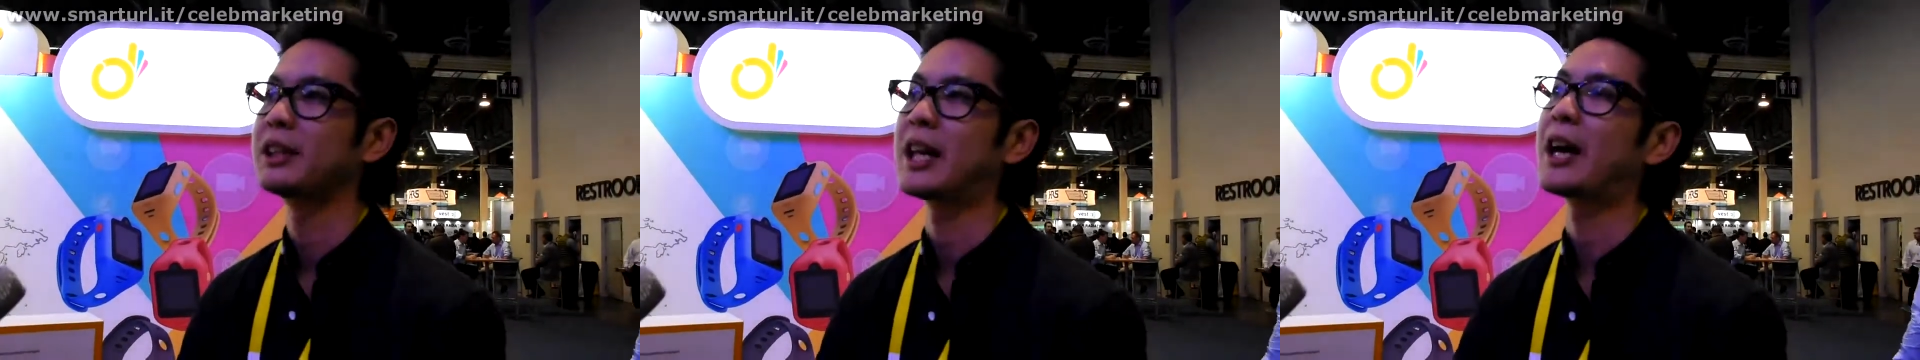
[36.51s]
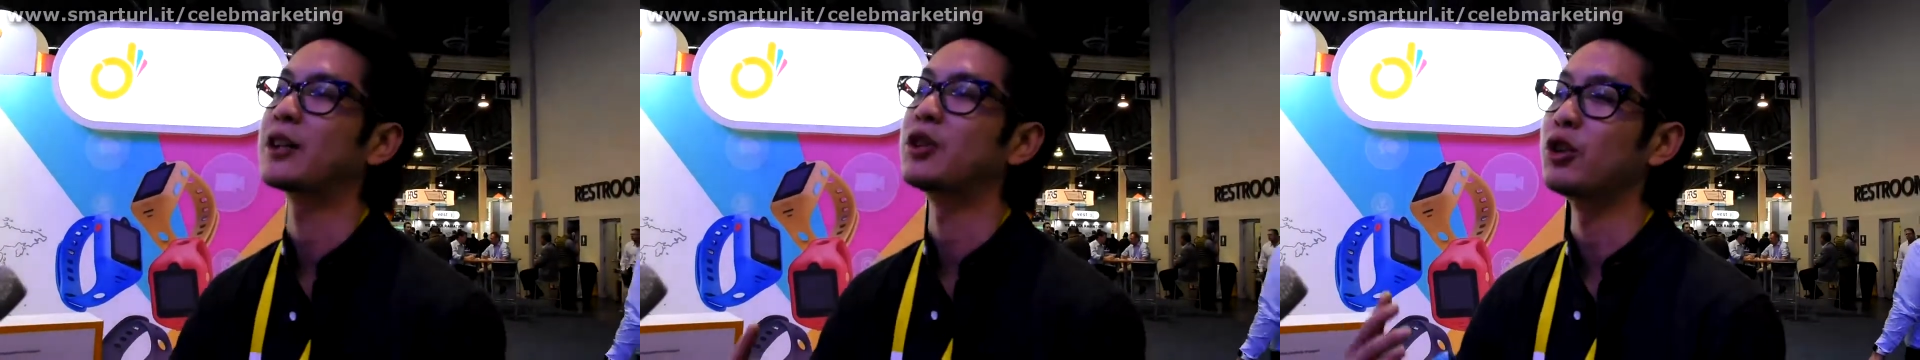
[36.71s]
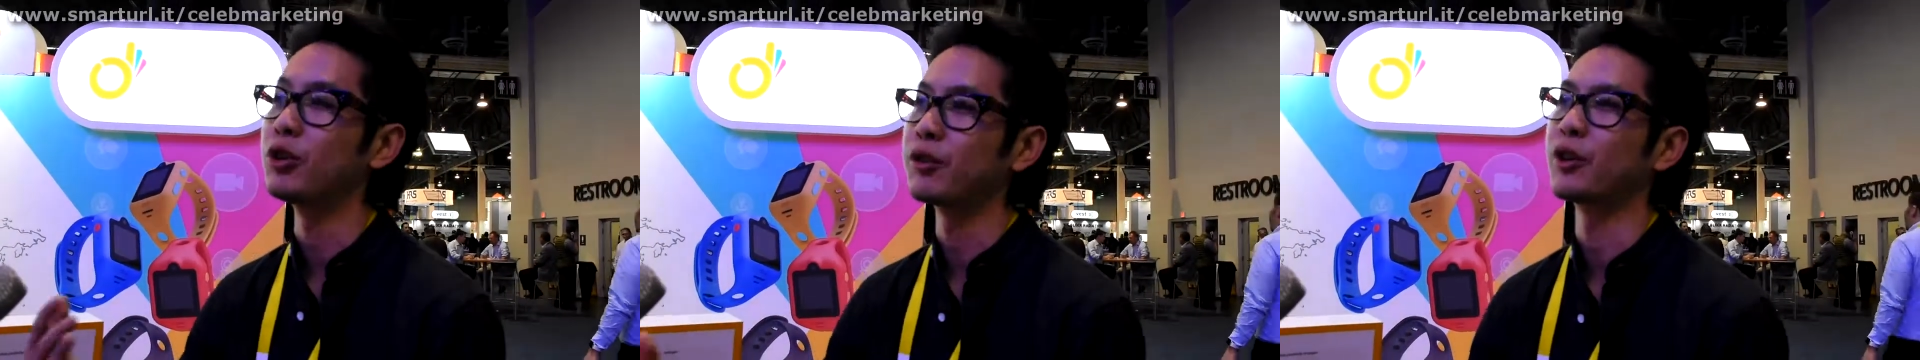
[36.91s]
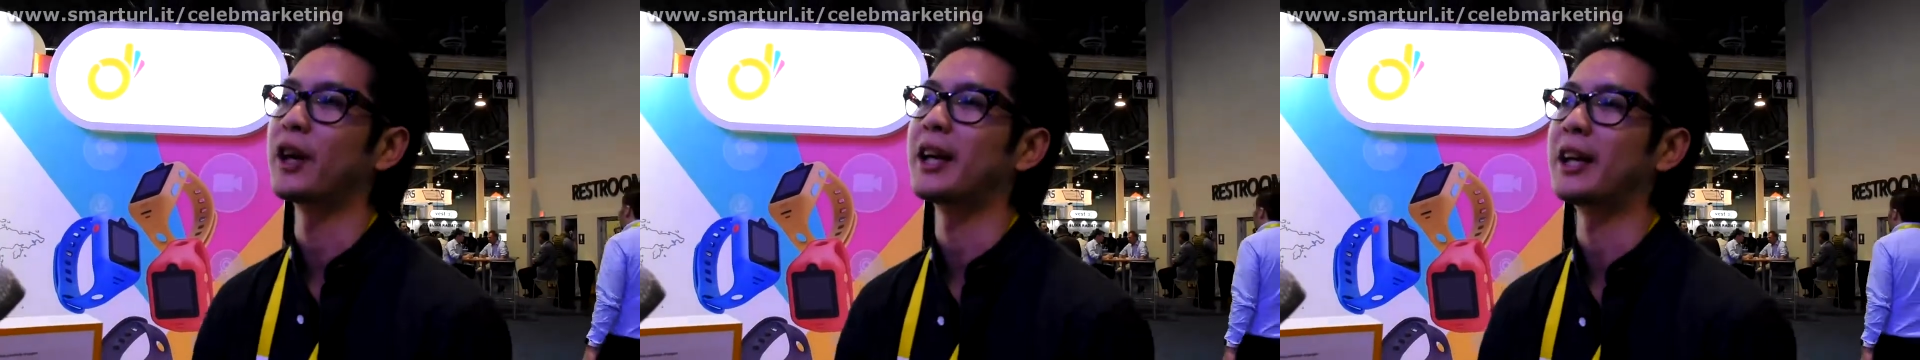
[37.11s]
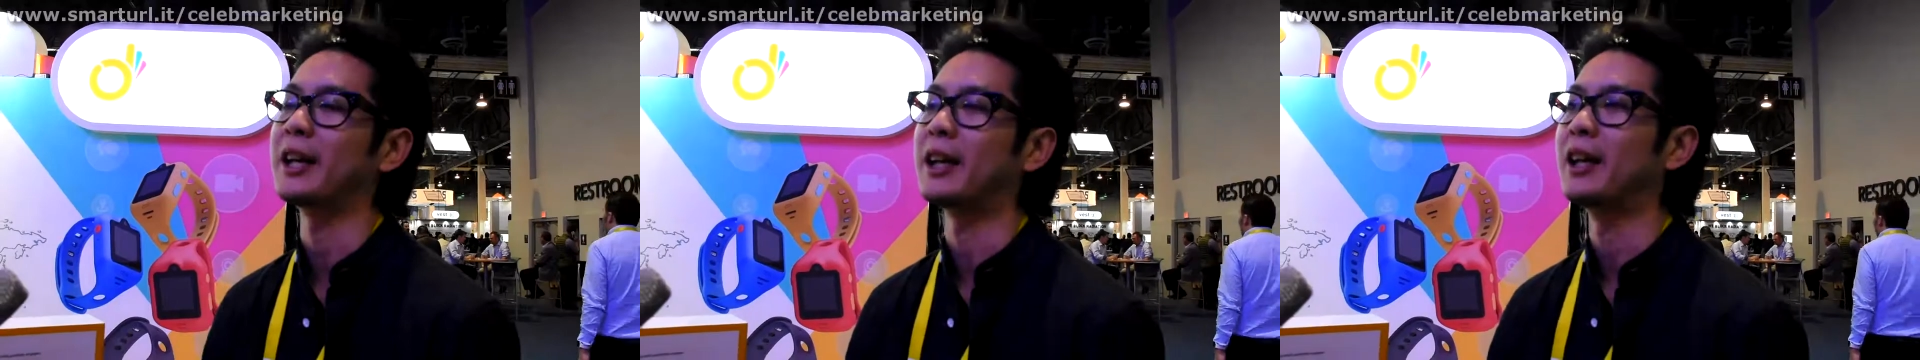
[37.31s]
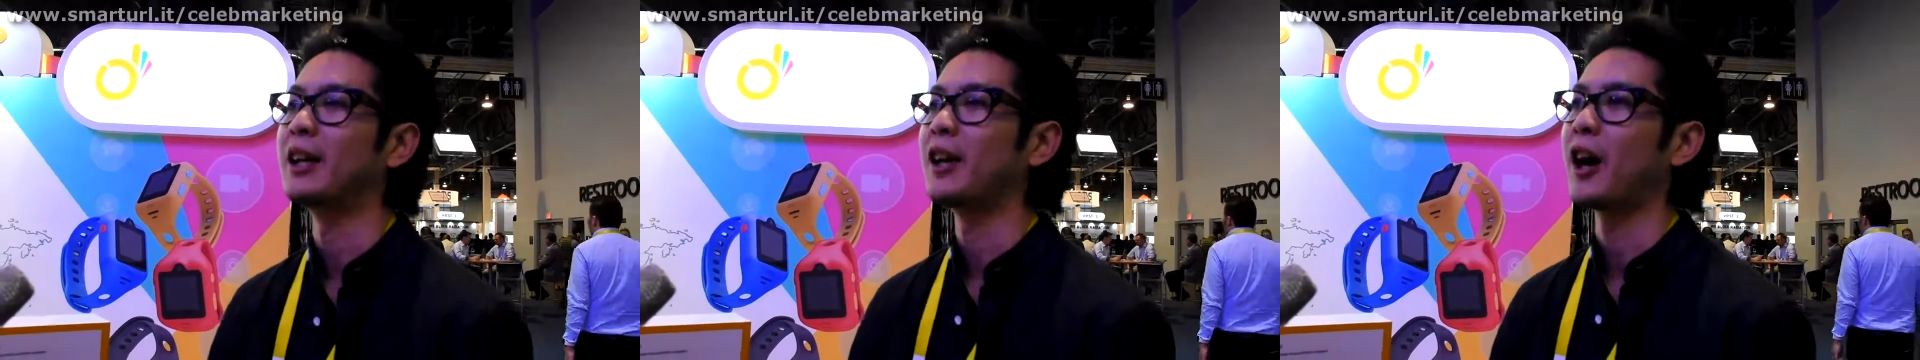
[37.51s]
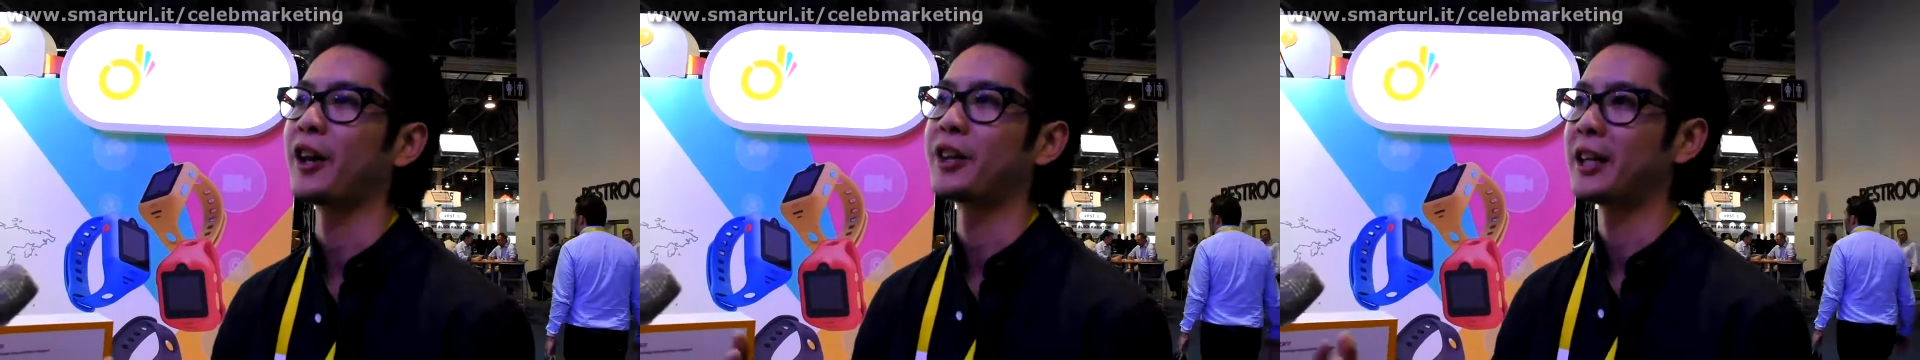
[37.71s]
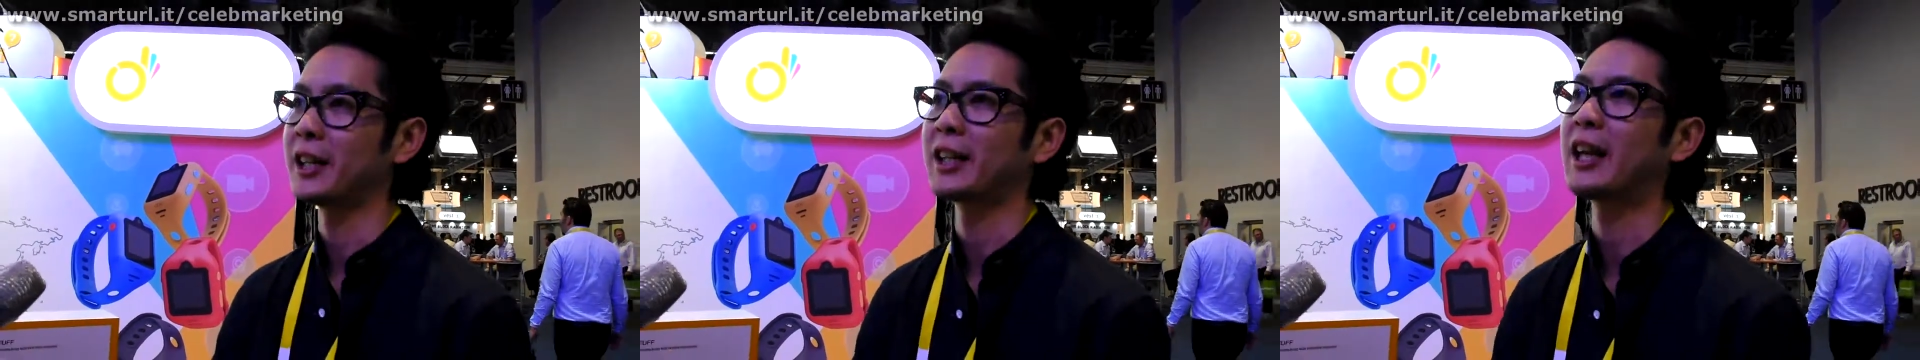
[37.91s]
that you've already
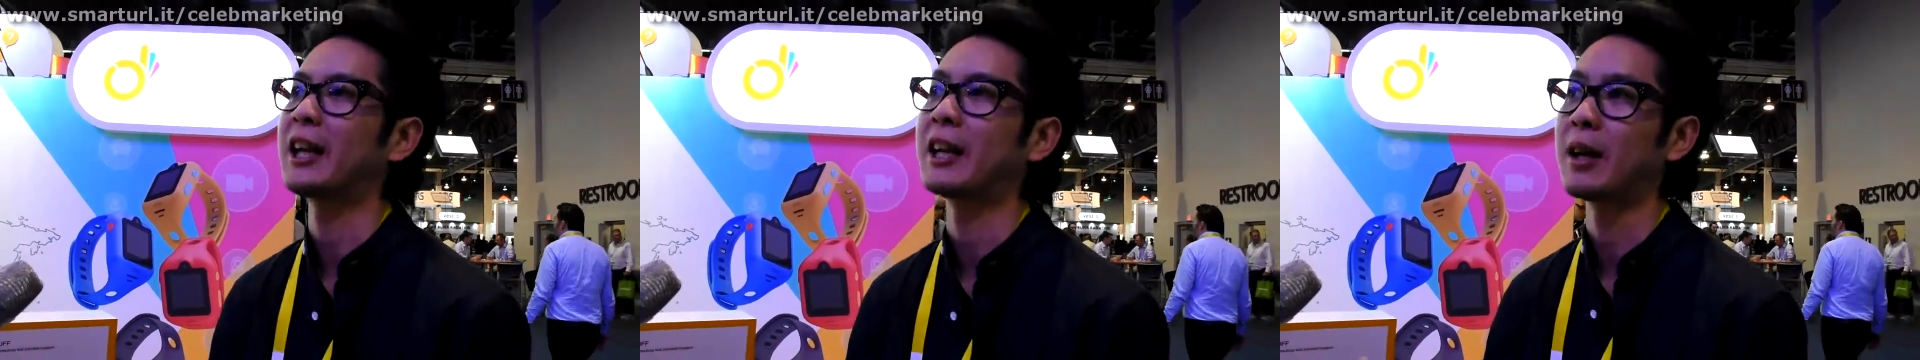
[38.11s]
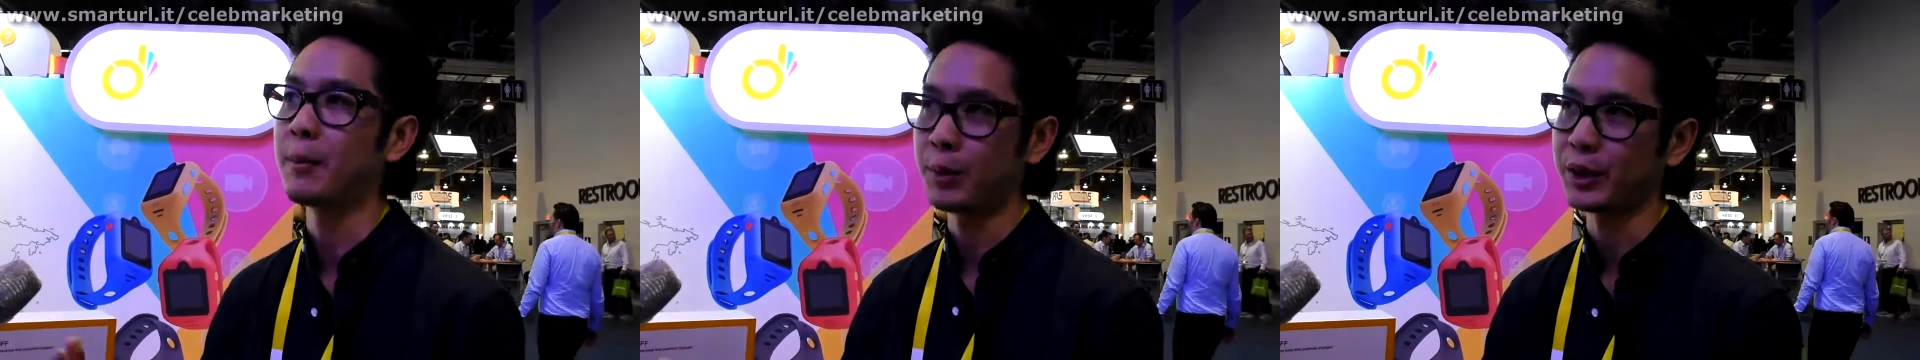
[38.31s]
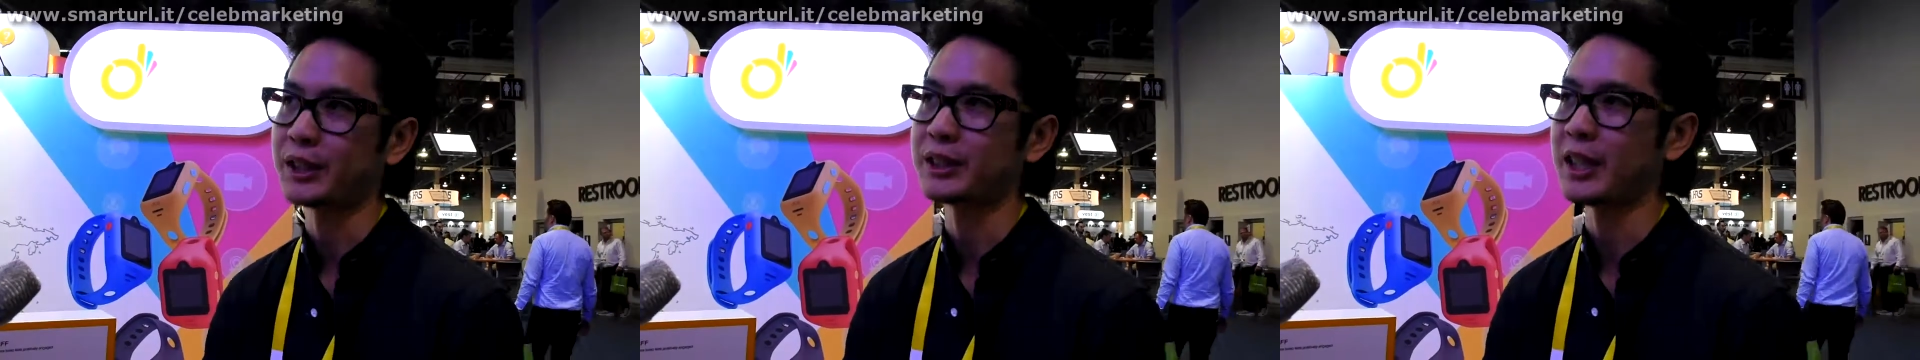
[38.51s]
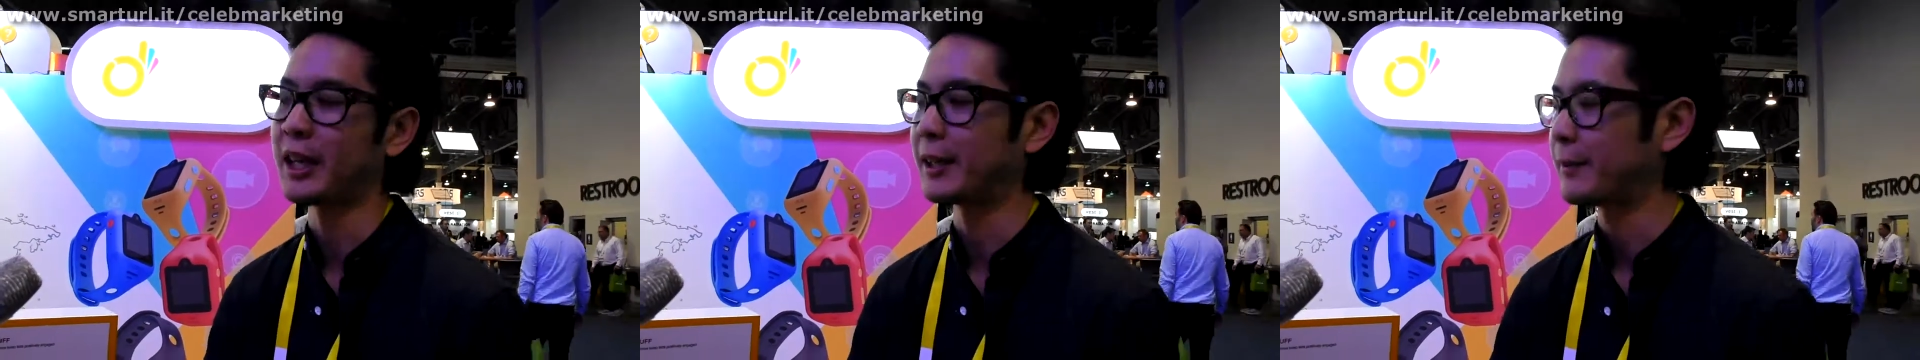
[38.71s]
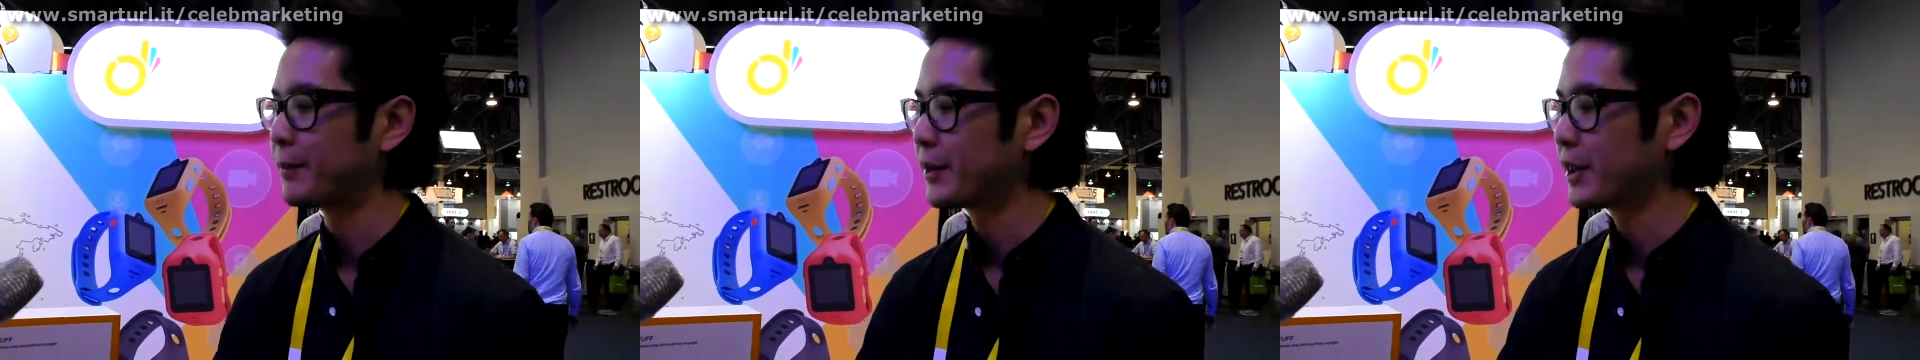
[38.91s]
authenticated and preset.